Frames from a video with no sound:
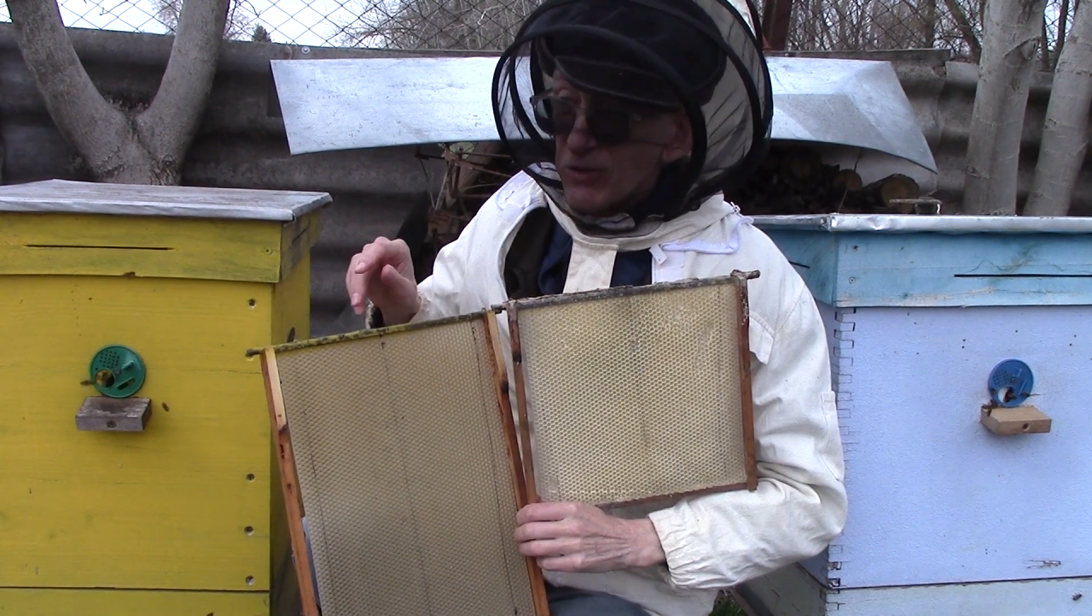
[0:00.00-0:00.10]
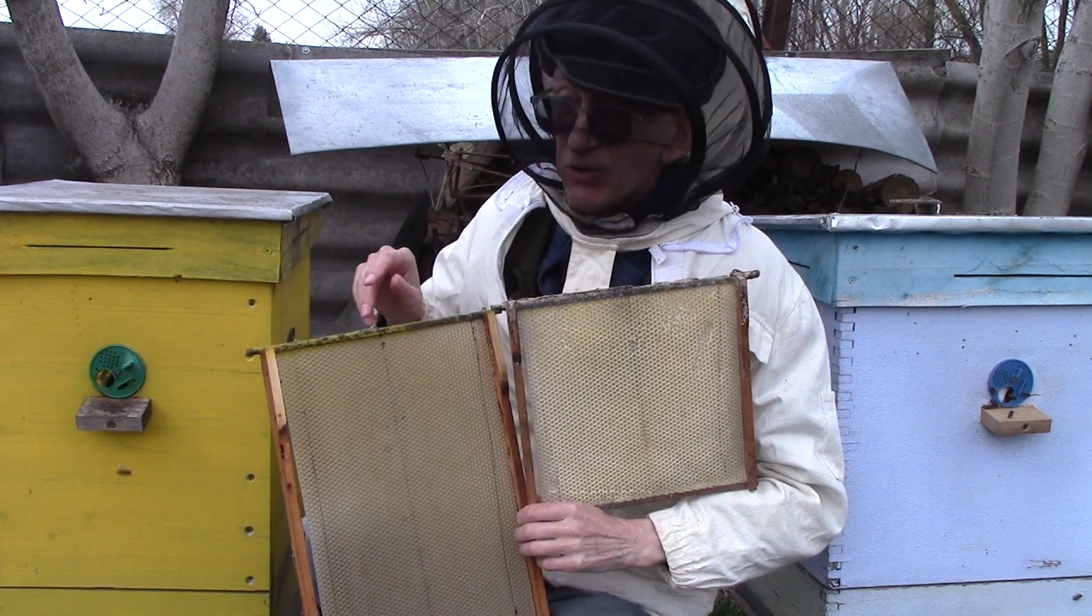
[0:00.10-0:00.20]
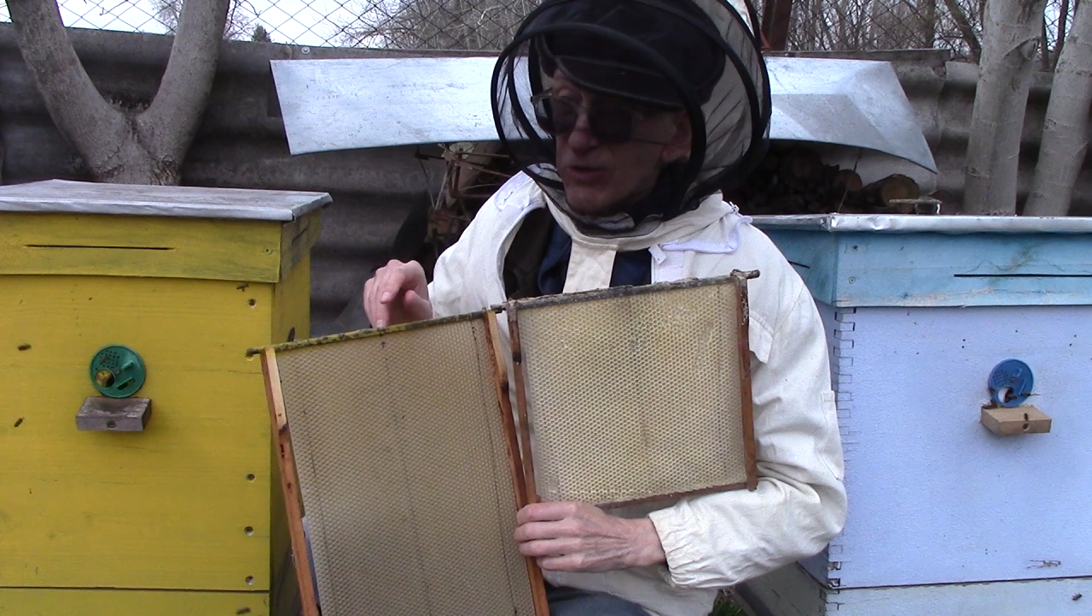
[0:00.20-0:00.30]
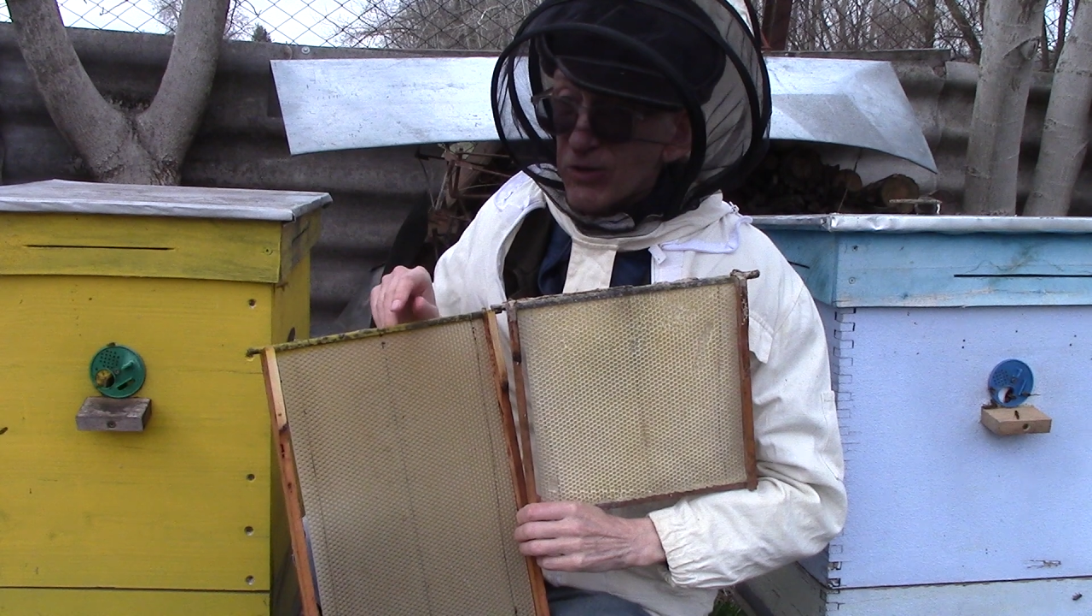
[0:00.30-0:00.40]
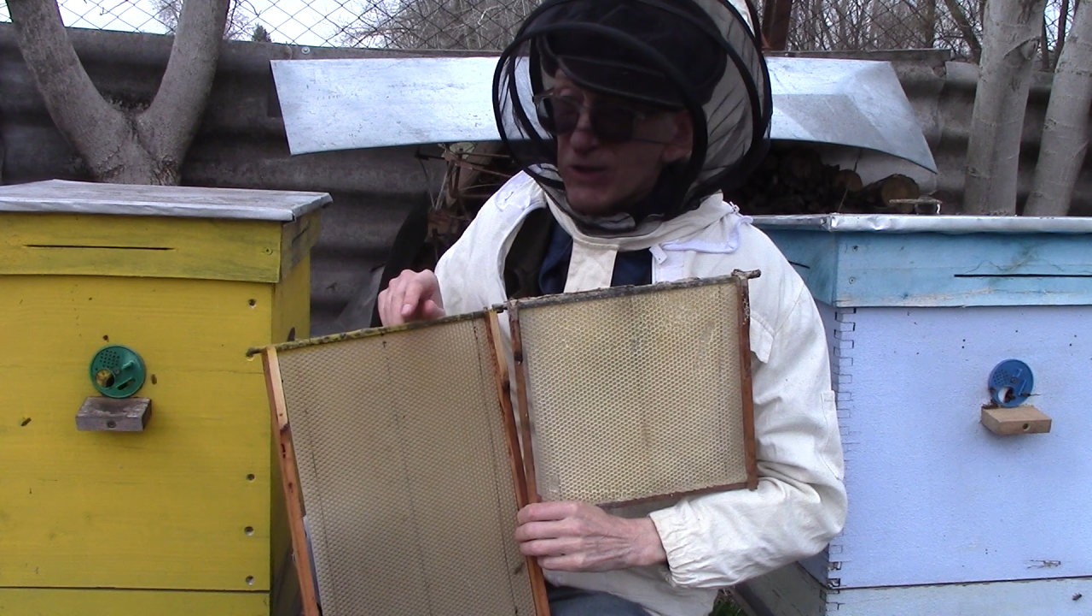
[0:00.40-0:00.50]

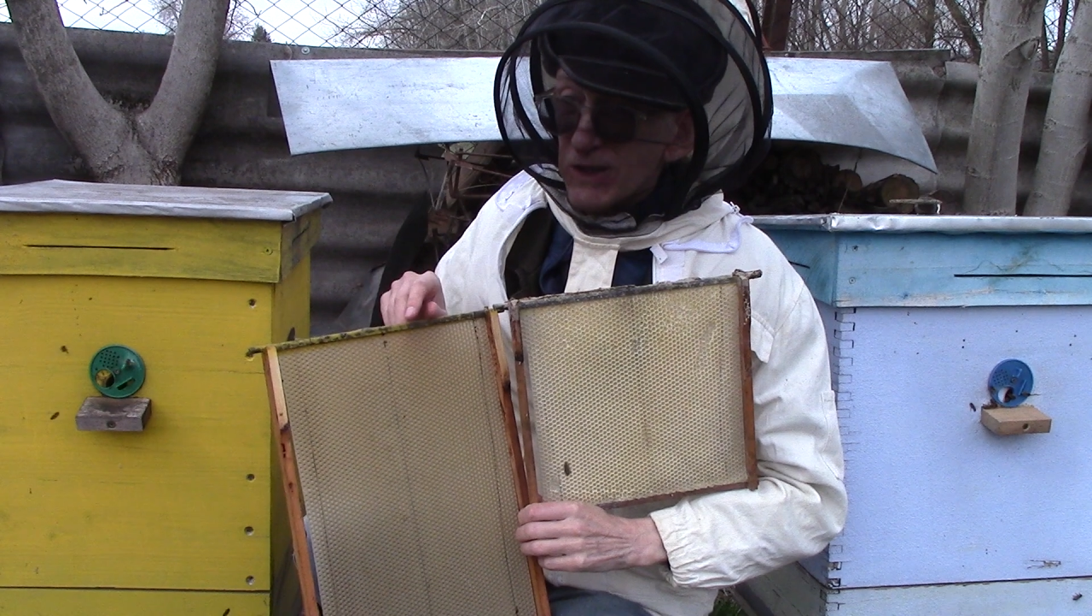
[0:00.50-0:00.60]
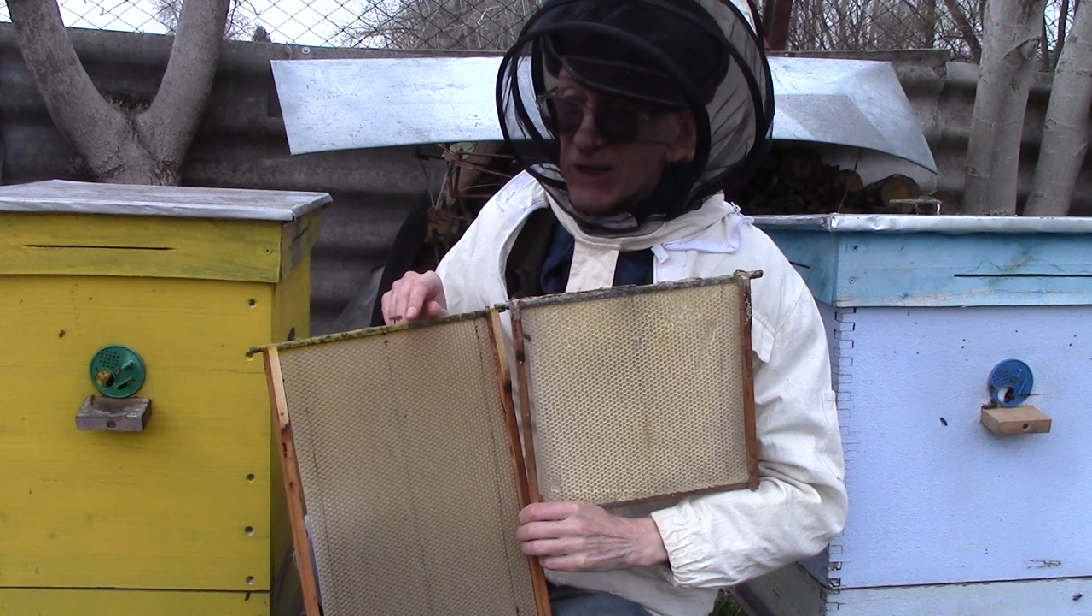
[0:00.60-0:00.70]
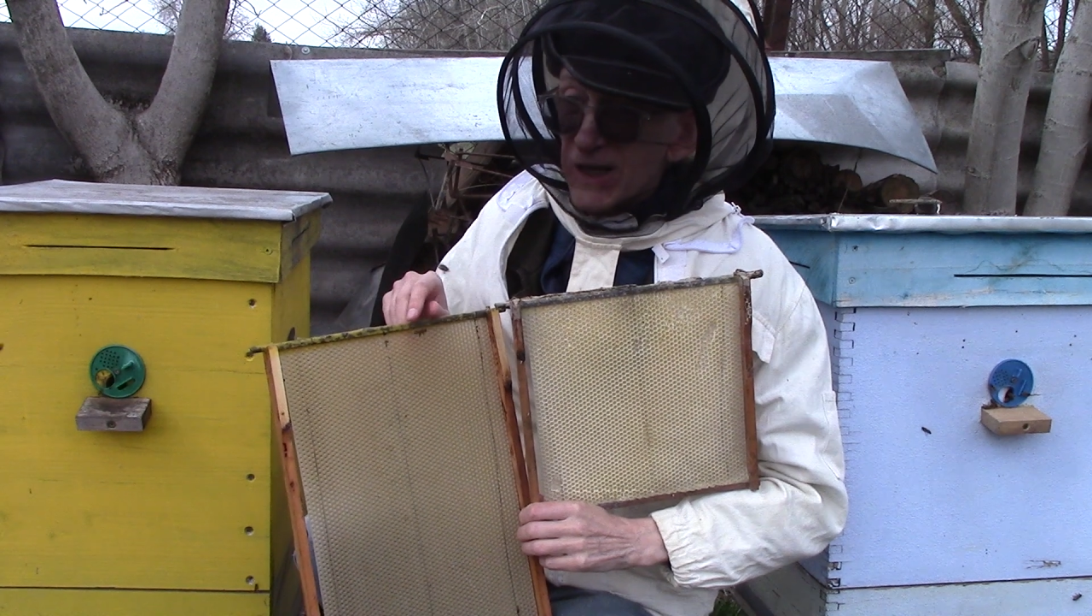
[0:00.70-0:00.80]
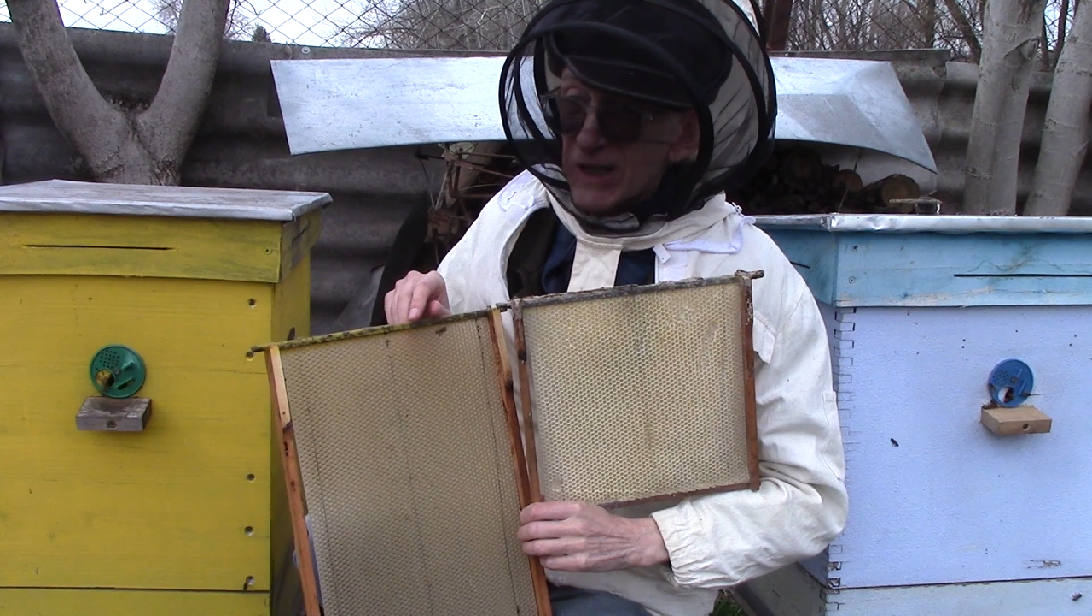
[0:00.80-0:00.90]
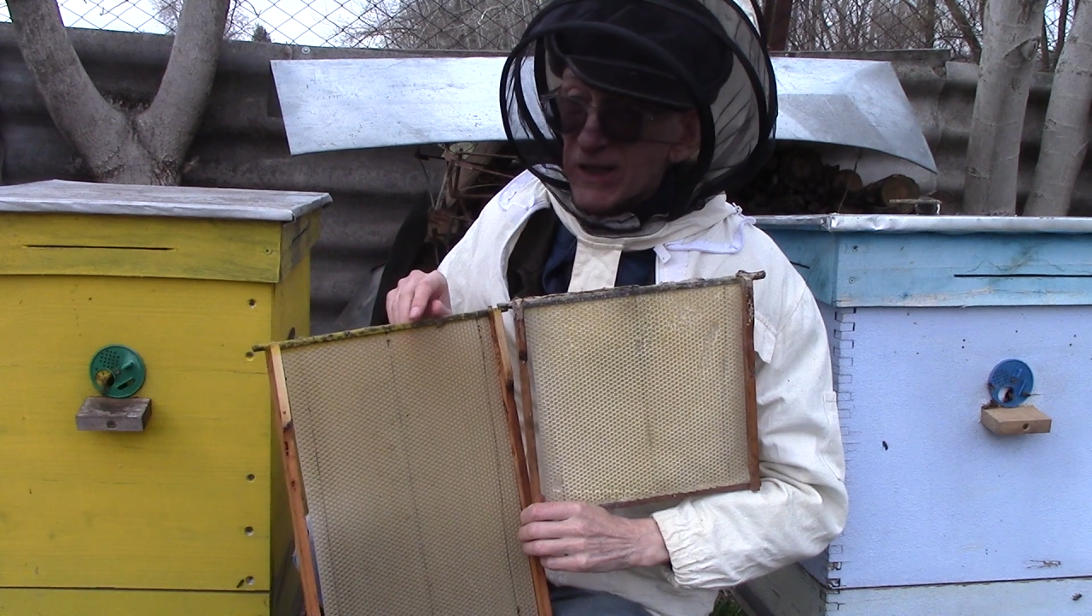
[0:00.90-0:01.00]
going on
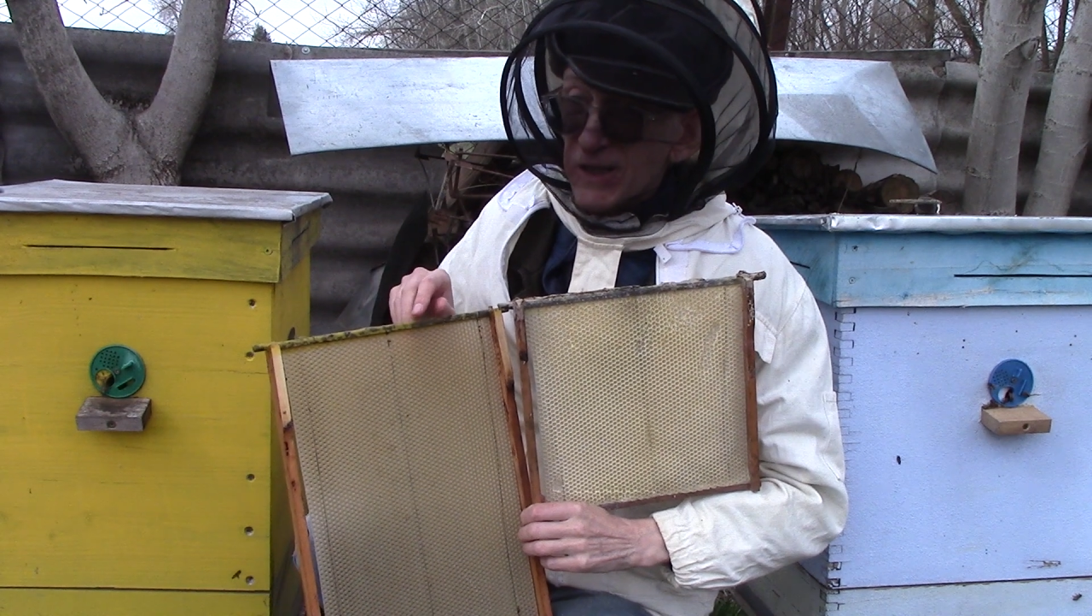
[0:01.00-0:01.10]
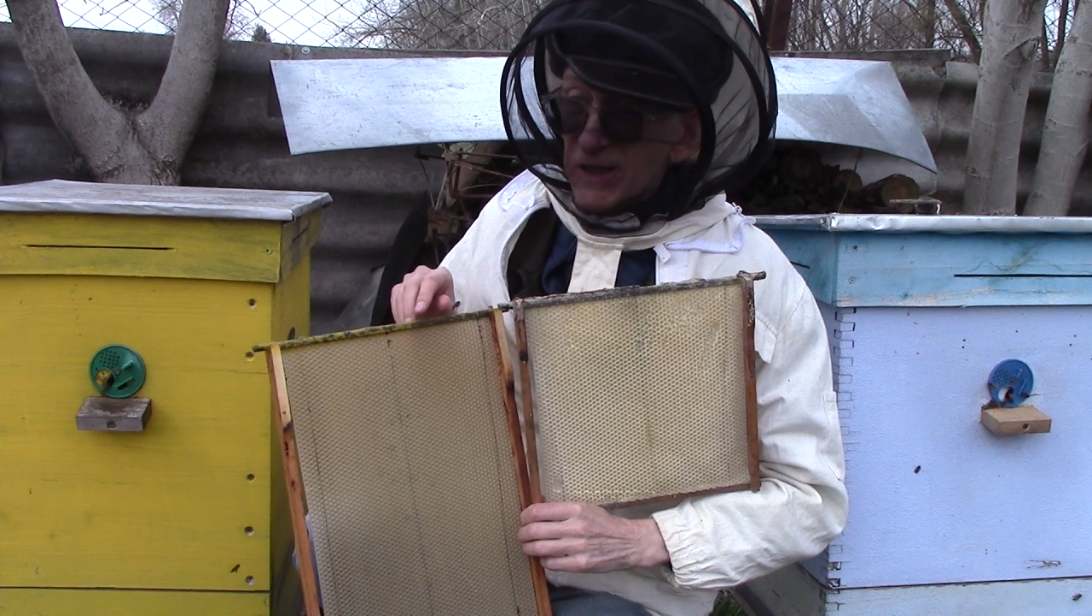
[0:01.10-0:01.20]
inside.